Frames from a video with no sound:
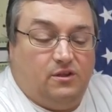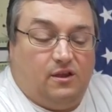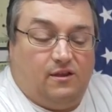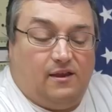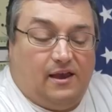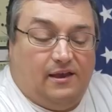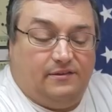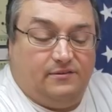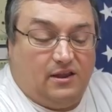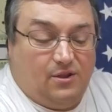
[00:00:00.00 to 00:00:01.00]

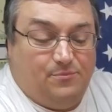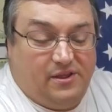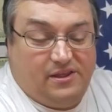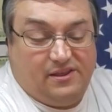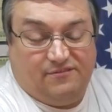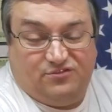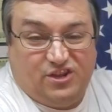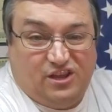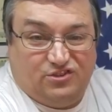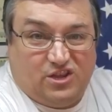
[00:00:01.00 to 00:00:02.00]
on. I may have
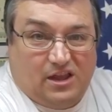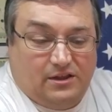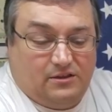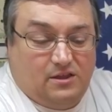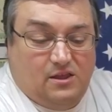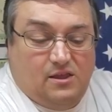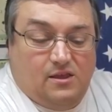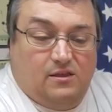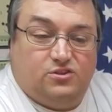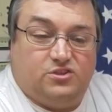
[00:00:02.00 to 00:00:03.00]
changed on it.
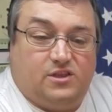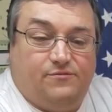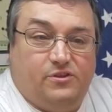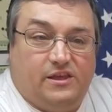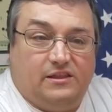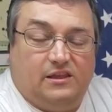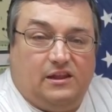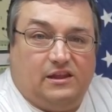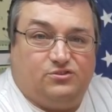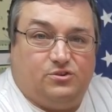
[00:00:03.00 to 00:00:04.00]
Just give you that
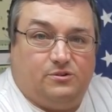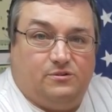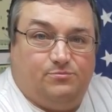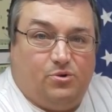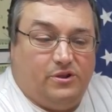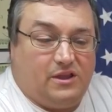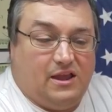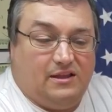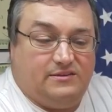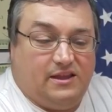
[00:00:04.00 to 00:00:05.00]
little extra point of
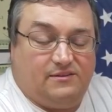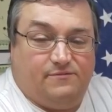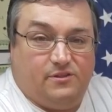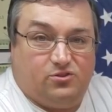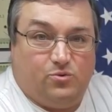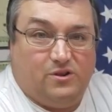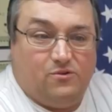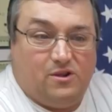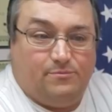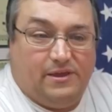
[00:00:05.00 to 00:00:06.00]
contact for the
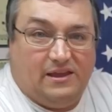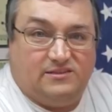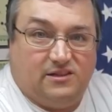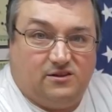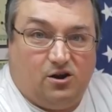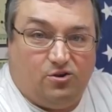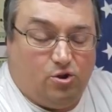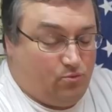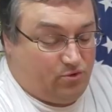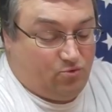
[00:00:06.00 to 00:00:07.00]
20-round mags that are
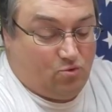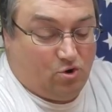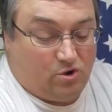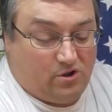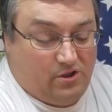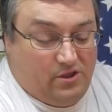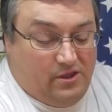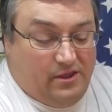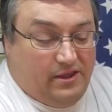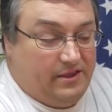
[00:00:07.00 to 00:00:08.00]
known to work
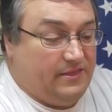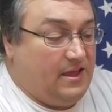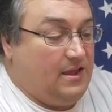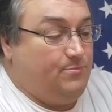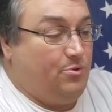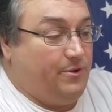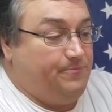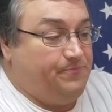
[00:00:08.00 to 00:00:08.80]
in the Hi-Point.